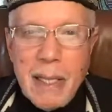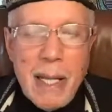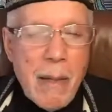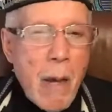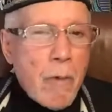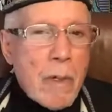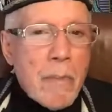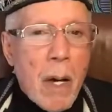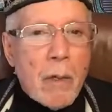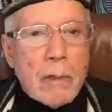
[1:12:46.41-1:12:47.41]

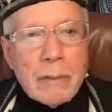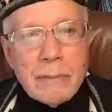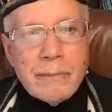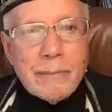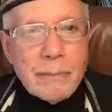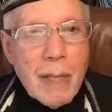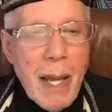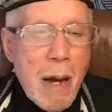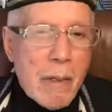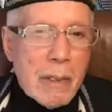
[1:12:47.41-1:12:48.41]
remote
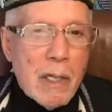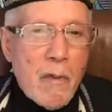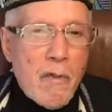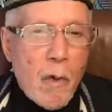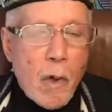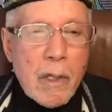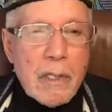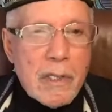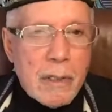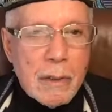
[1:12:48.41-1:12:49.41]
area, a
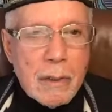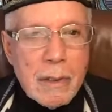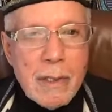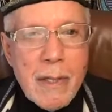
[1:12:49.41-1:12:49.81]
forest or